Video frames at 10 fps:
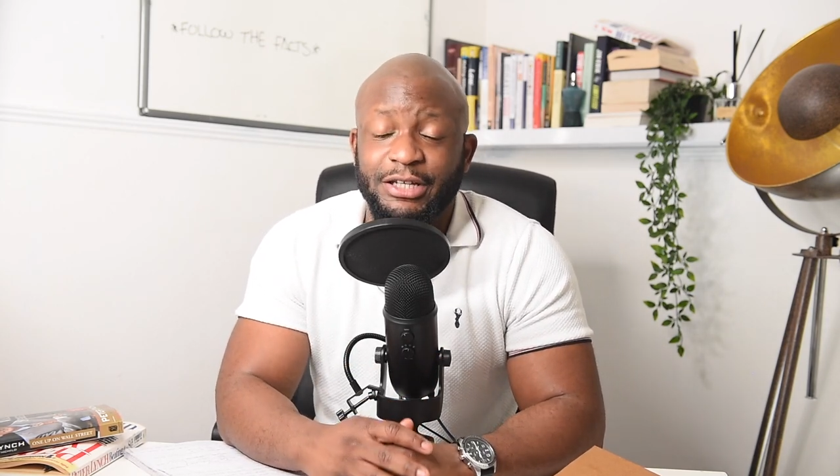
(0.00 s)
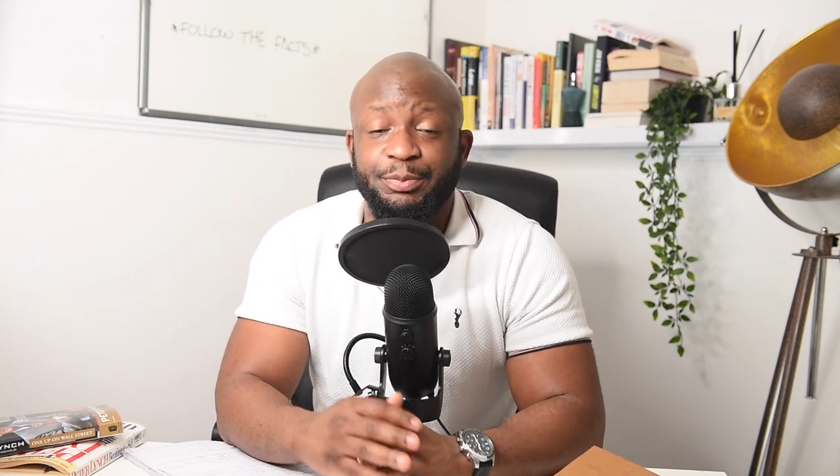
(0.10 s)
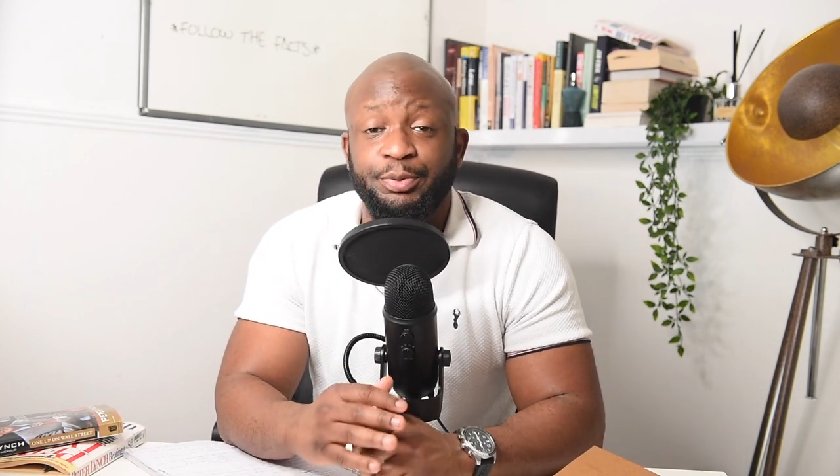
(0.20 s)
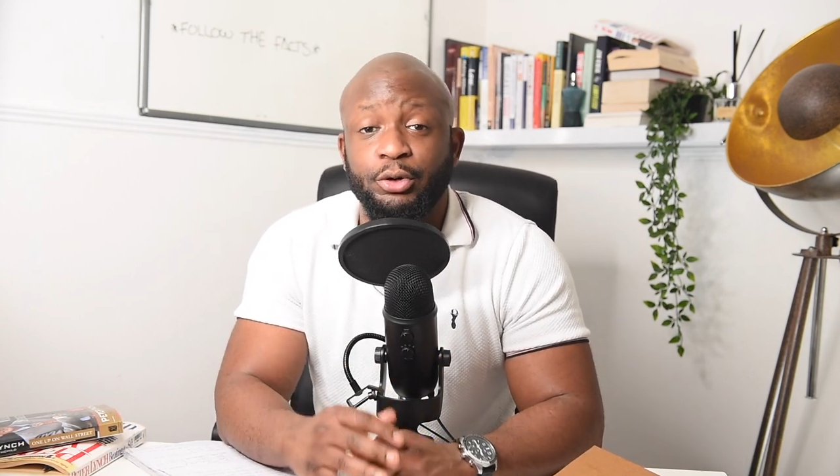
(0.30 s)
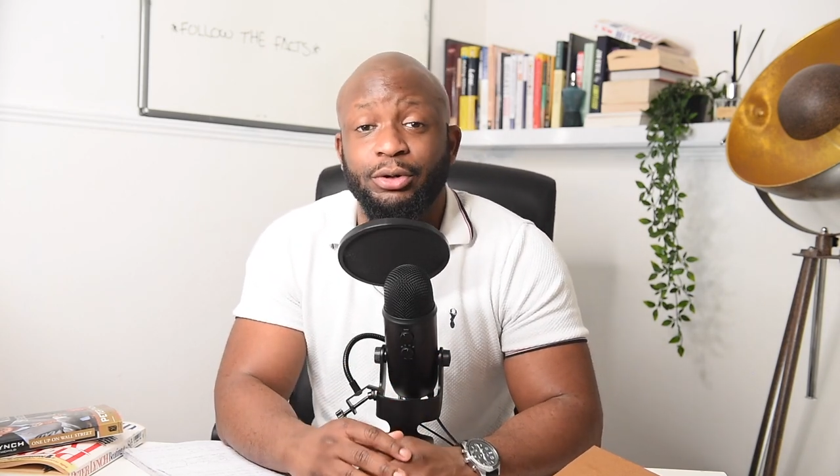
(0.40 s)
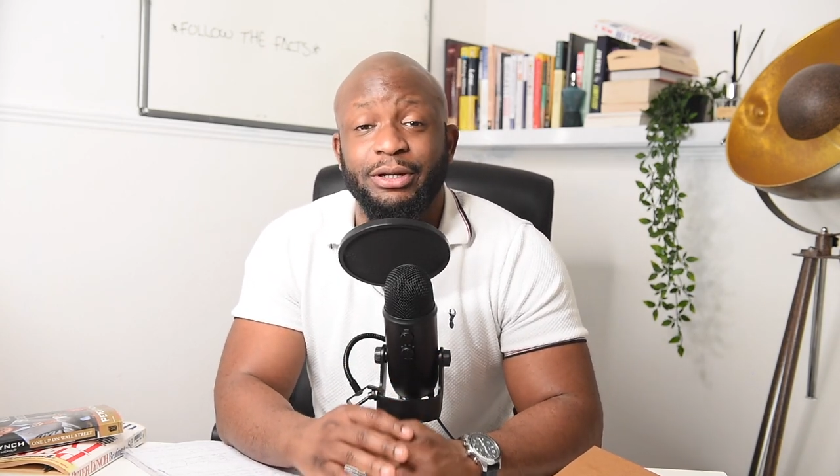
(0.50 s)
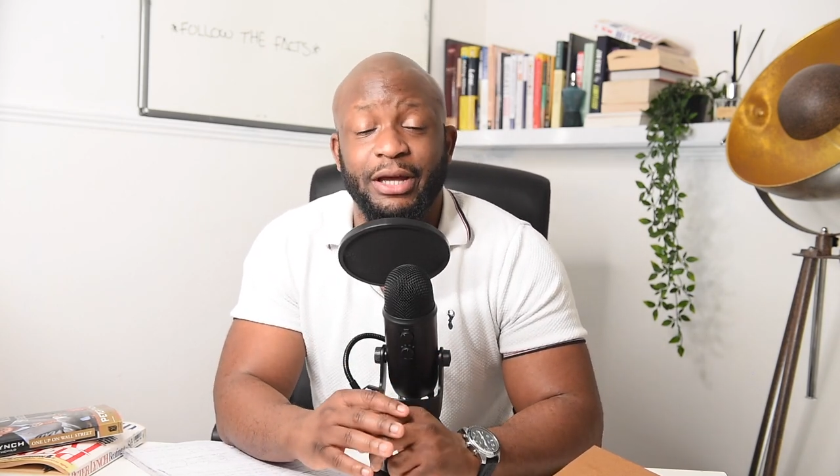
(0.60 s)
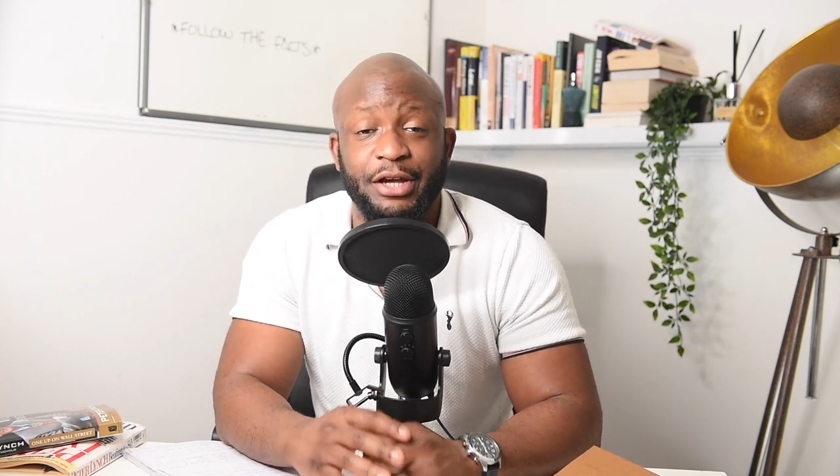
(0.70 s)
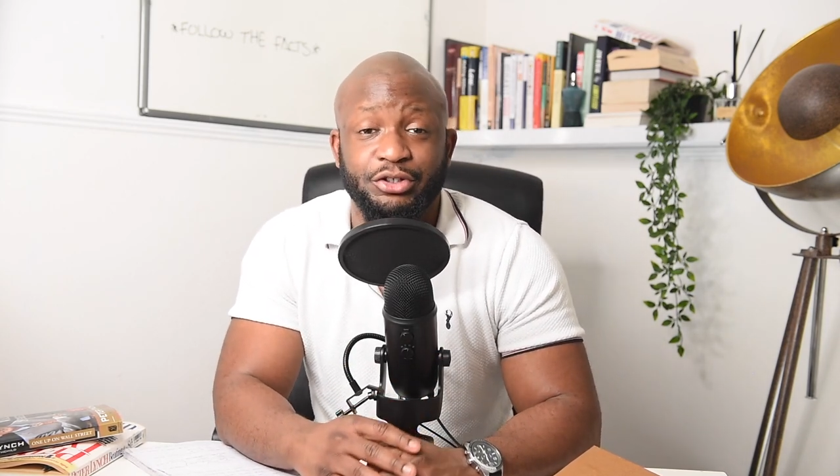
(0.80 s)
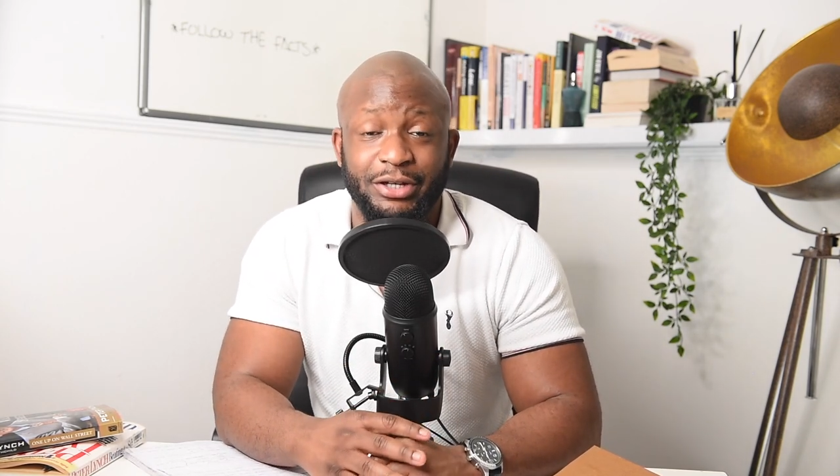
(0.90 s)
as purely
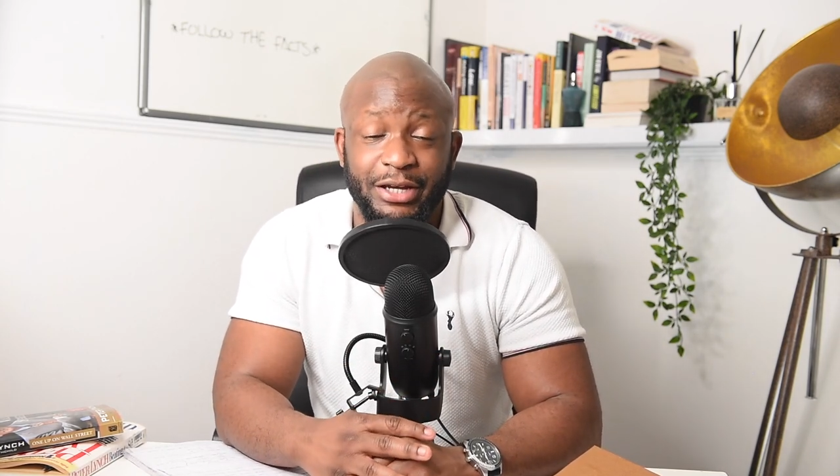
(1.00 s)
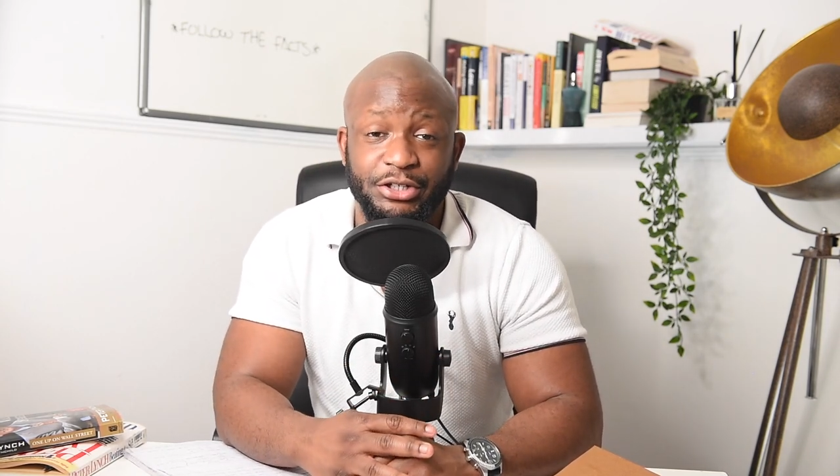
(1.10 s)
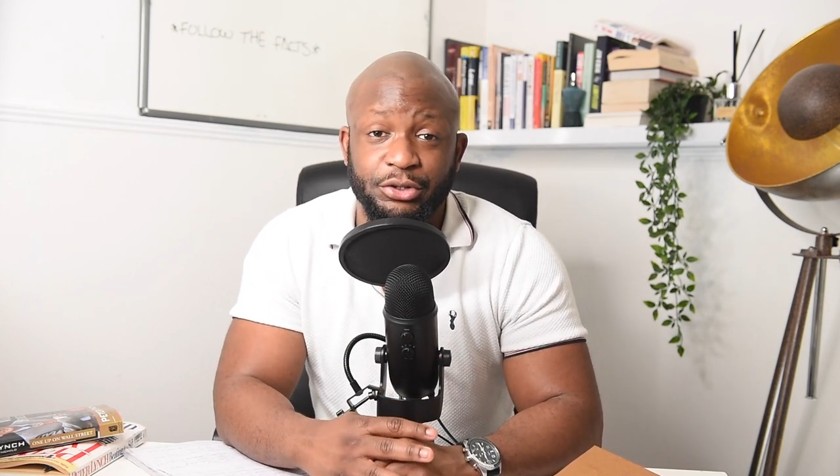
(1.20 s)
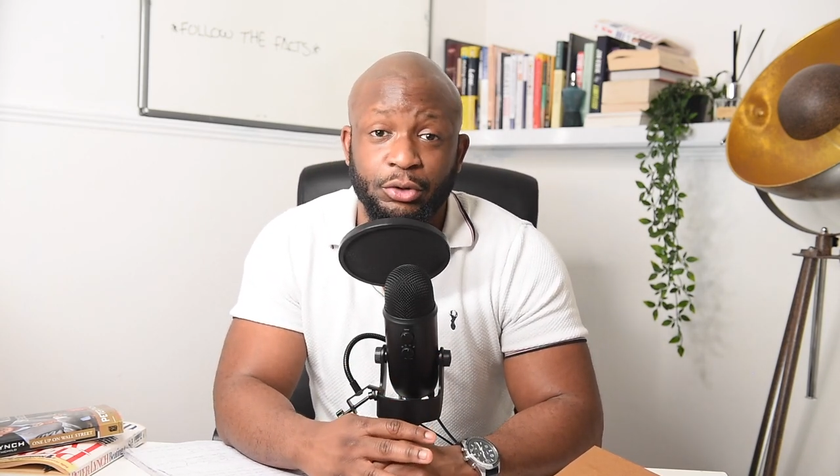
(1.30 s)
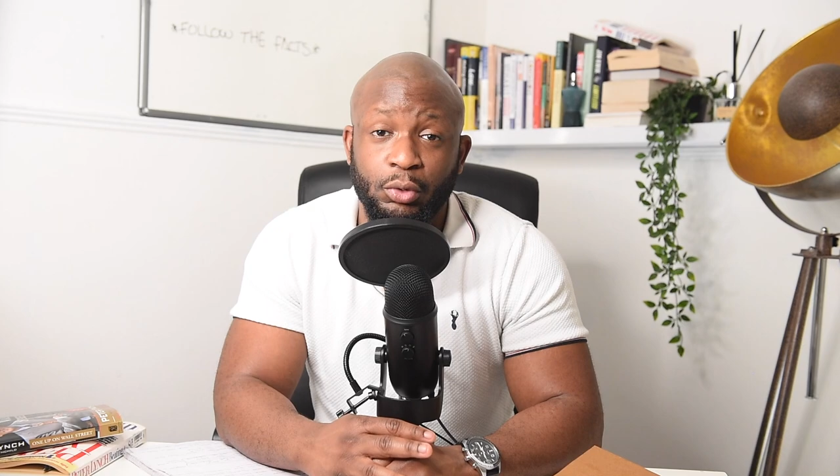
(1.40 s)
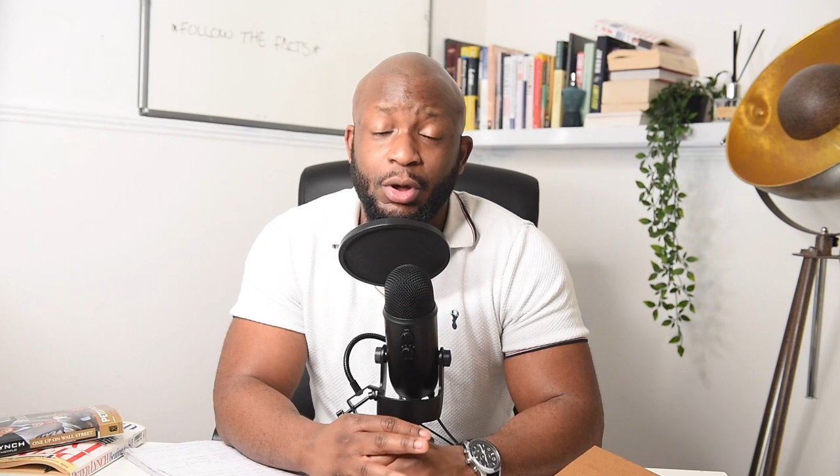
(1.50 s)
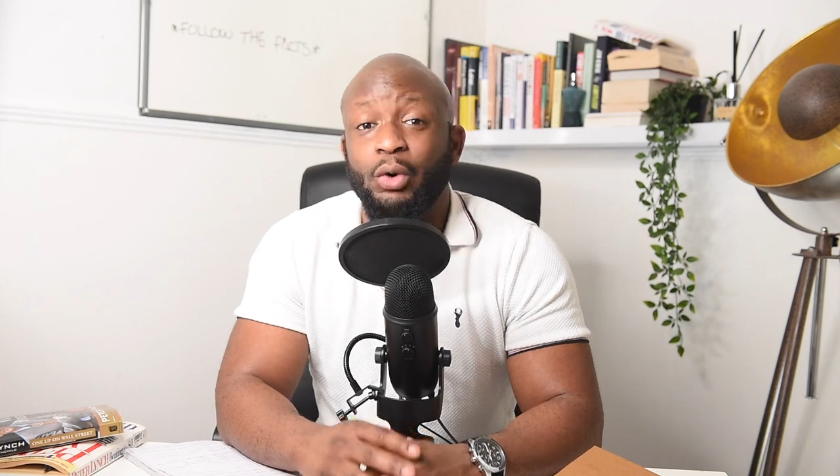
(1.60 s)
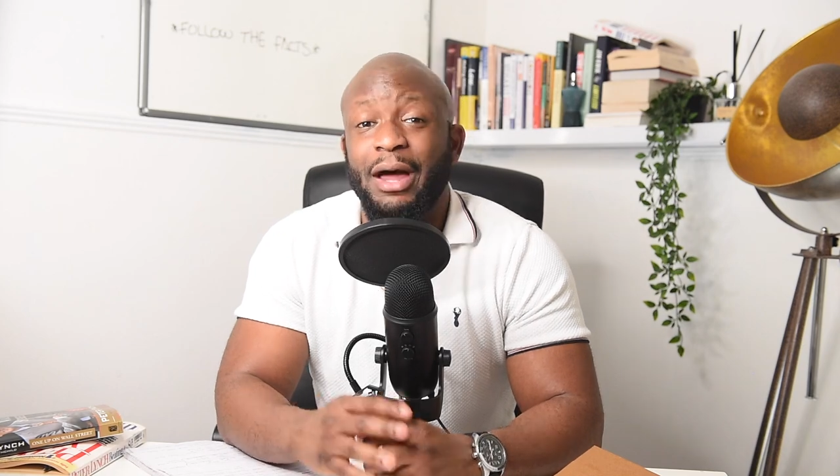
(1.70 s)
educational